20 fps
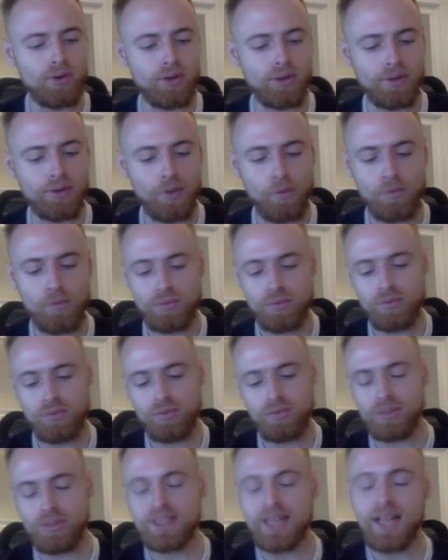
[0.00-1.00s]
And
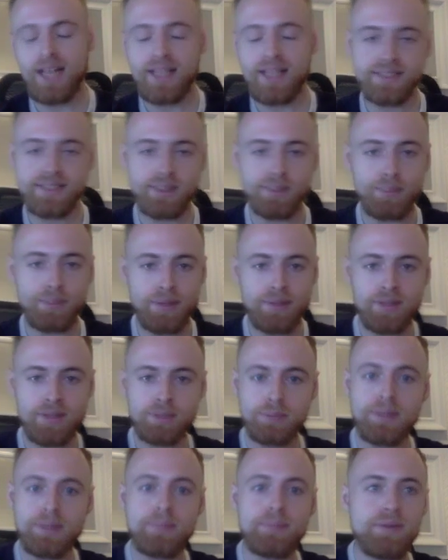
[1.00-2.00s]
recycling has
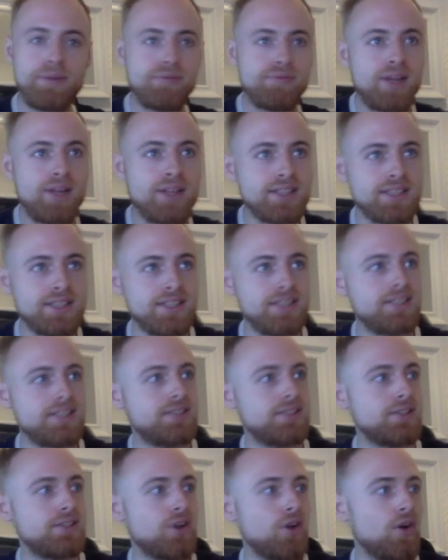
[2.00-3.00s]
been a big factor since the
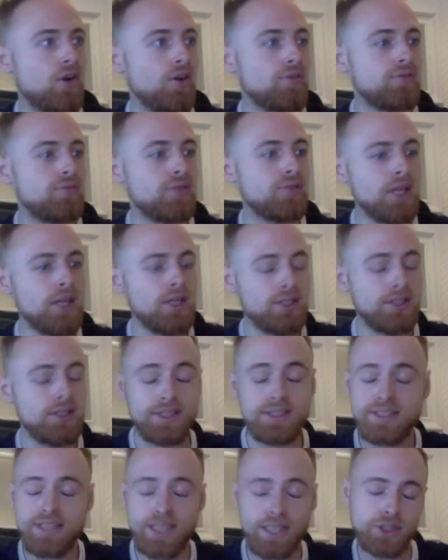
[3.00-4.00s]
dawn of
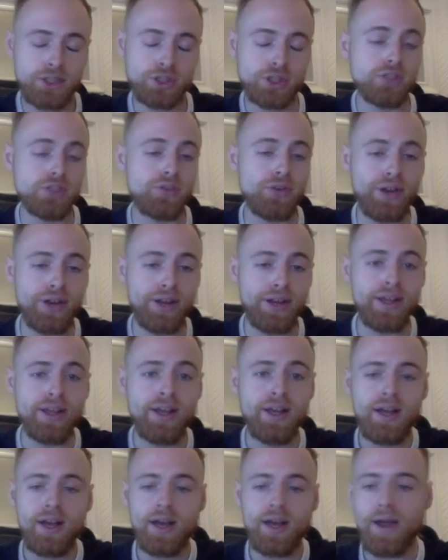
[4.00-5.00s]
this century, really.
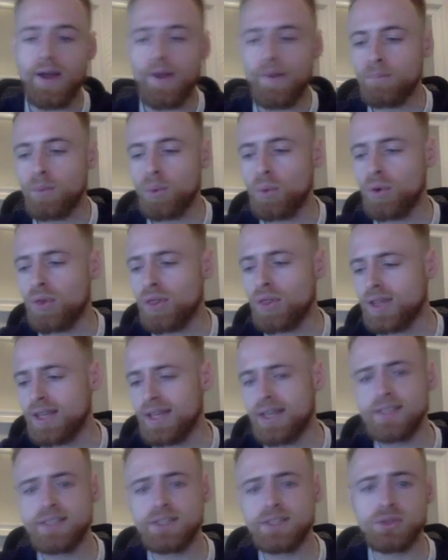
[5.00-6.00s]
But one of the
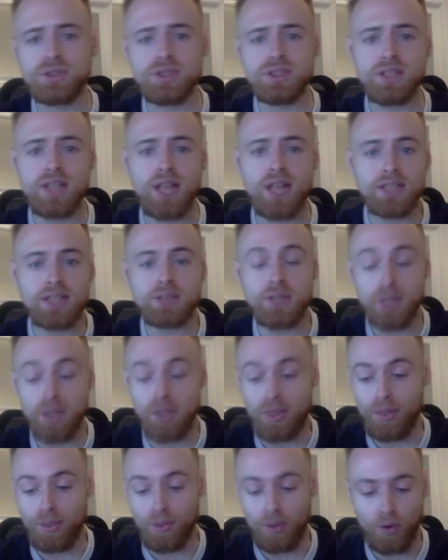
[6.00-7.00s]
key issues is at
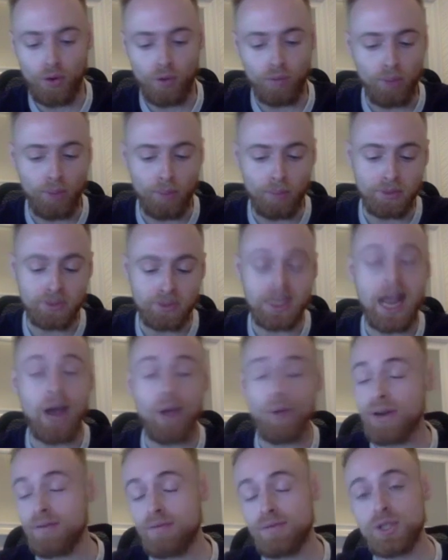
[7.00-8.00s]
the current moment is how
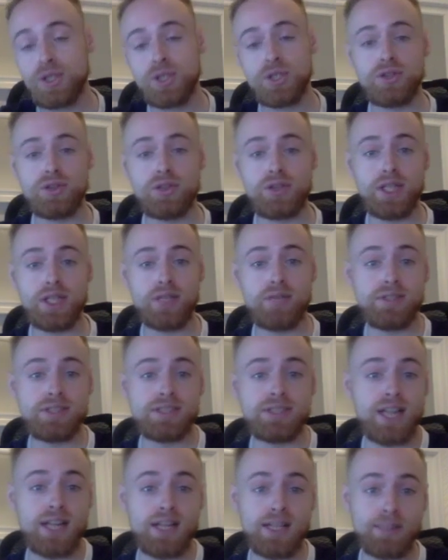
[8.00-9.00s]
inefficient the
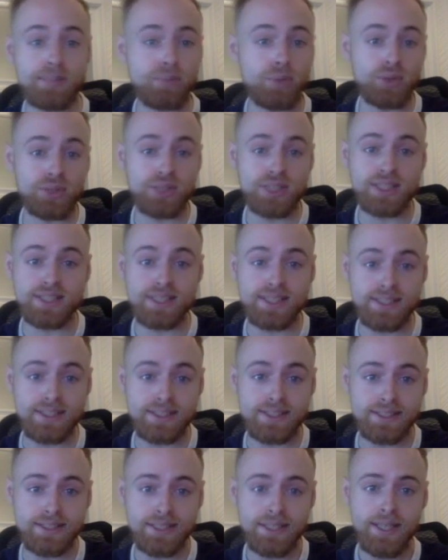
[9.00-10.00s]
recycling process
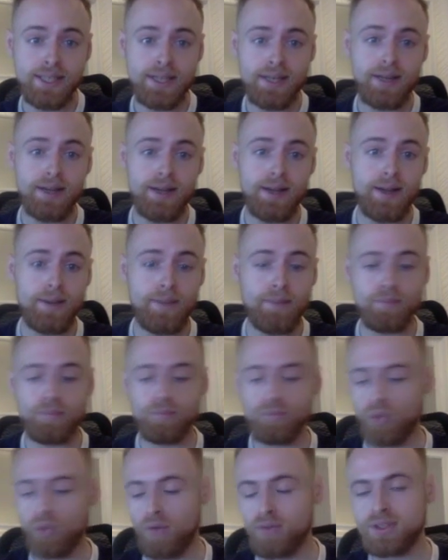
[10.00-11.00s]
is.
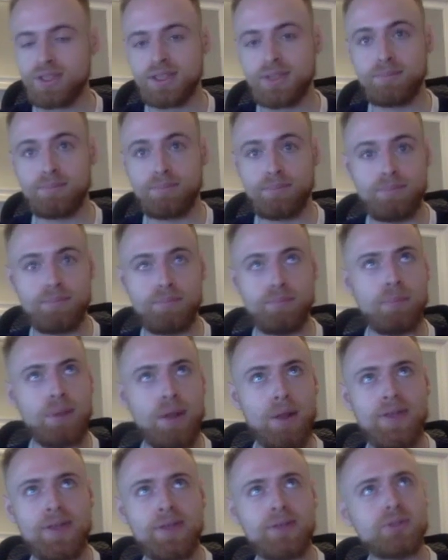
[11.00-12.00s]
Obviously, I
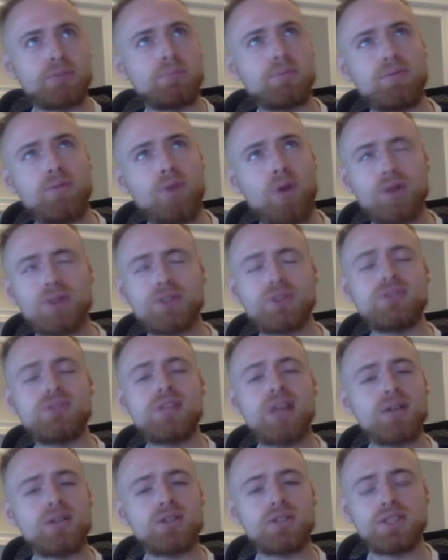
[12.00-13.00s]
think it was before
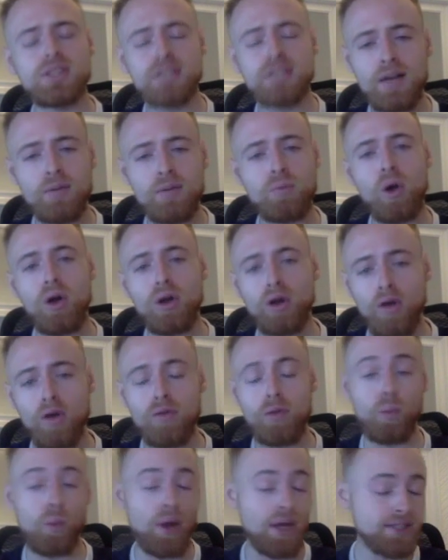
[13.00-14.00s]
2010, what a lot of
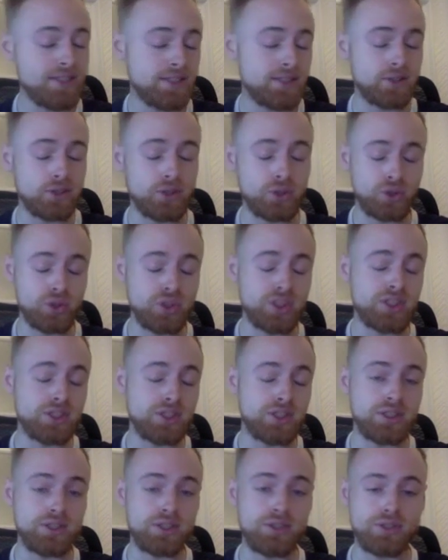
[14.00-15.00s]
the Western countries
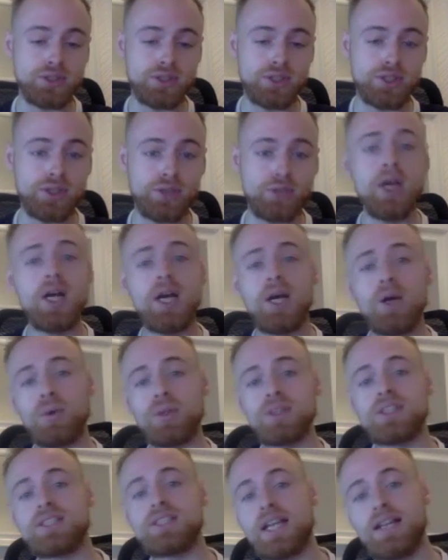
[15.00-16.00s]
used to do
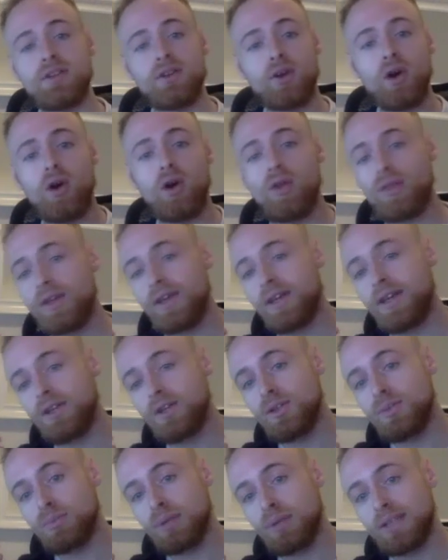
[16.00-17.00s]
was send all the
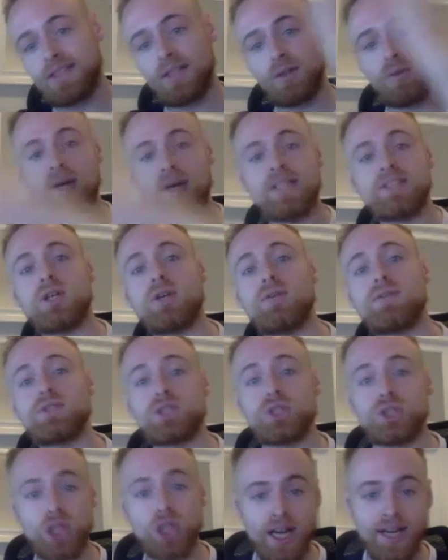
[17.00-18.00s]
plastic waste over to
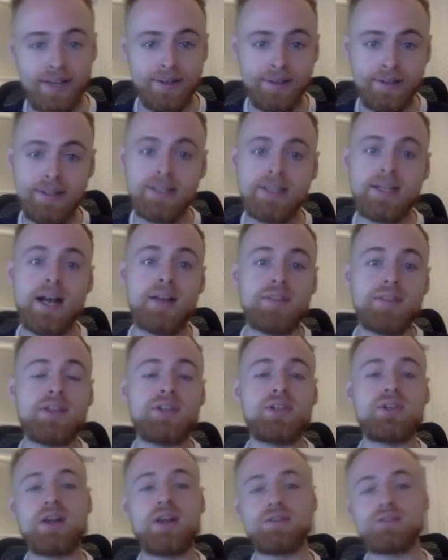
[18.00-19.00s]
China, and then
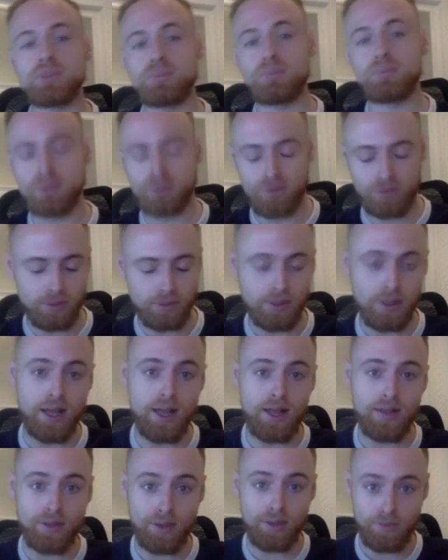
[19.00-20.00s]
you'd have someone,
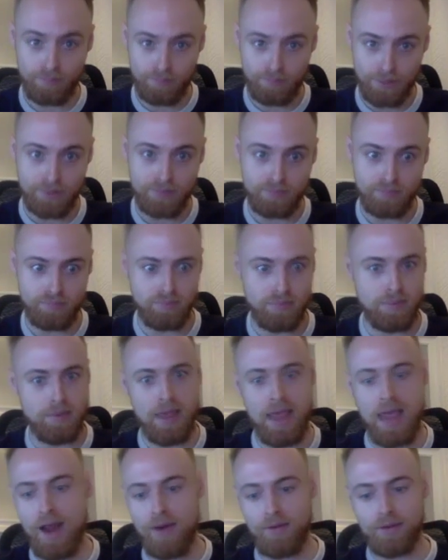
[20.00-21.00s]
there'd be
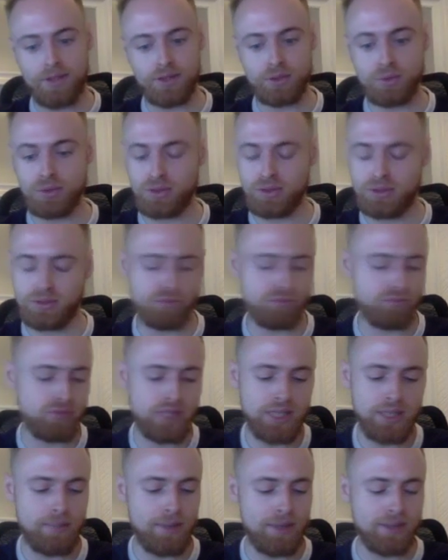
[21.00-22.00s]
areas which was
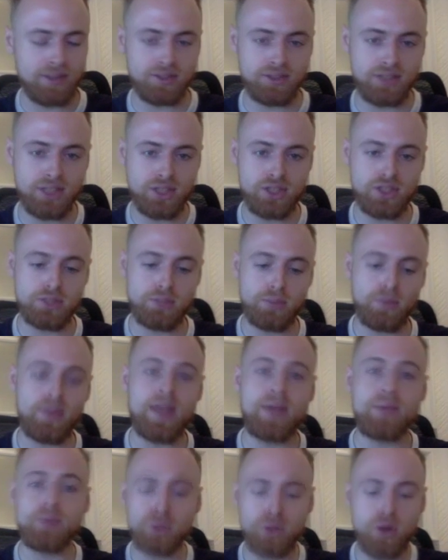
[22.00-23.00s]
really bad conditions, but
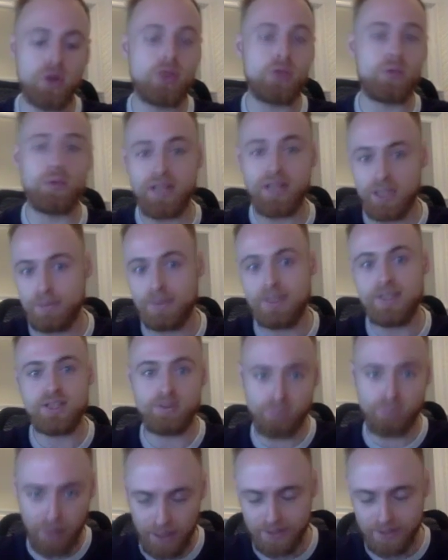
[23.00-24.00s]
they would go through each piece
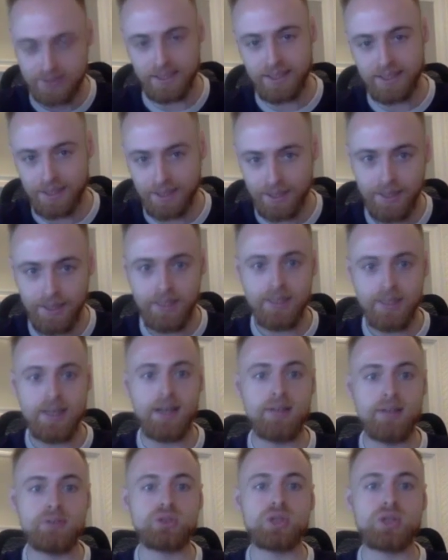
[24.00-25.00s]
of plastic
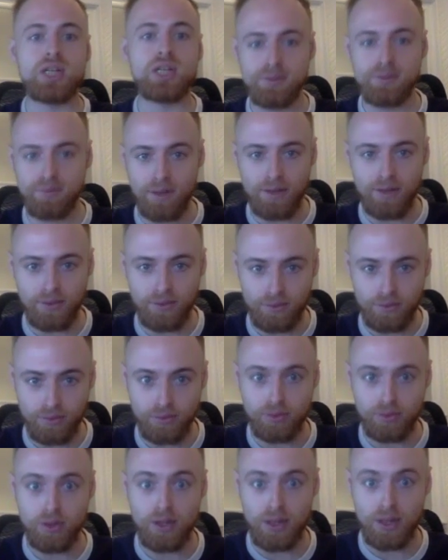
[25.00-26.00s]
and try to find
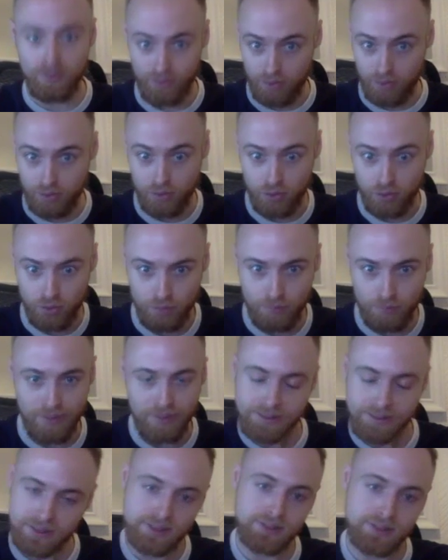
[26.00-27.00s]
the good
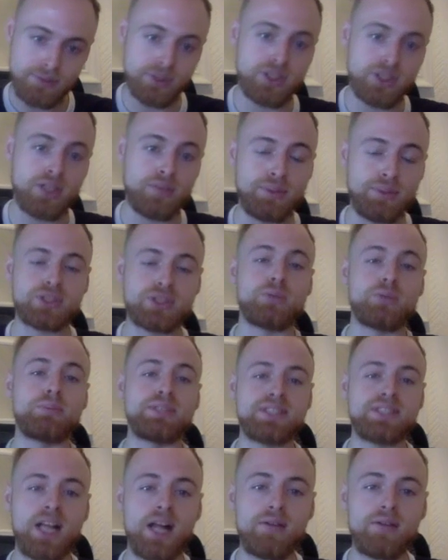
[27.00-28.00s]
bits which could be
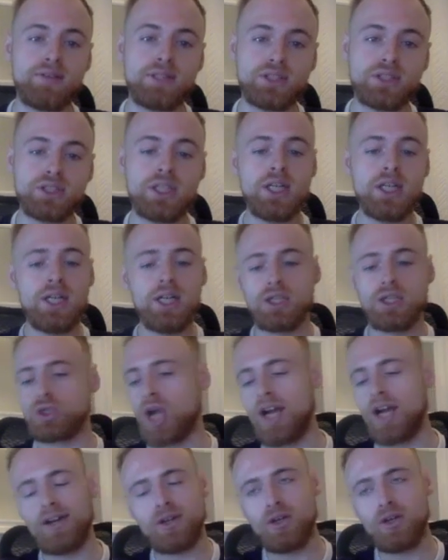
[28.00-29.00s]
salvaged.
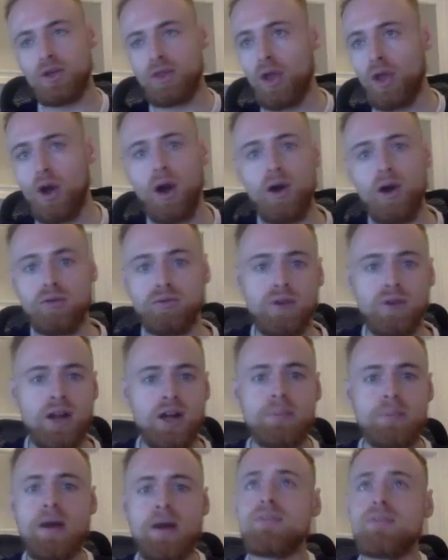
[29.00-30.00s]
Trying to cut that off around
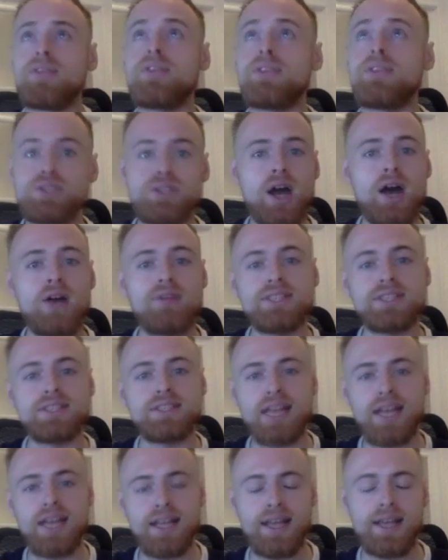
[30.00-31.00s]
about the start of this
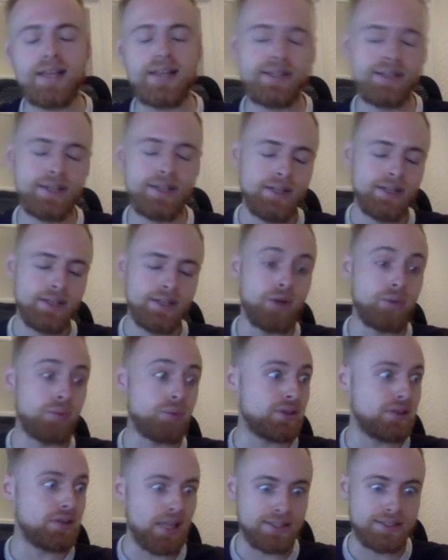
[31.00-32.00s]
decade, or
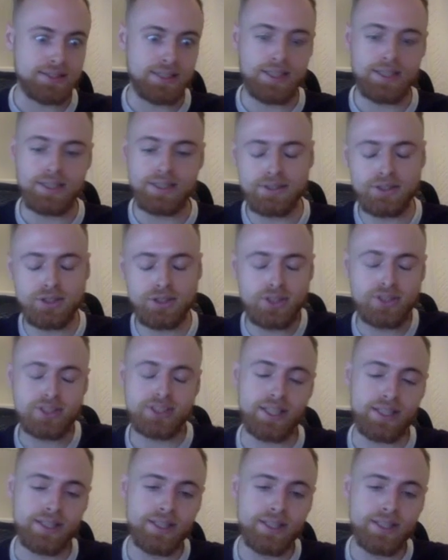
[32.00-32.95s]
last decade, should I say.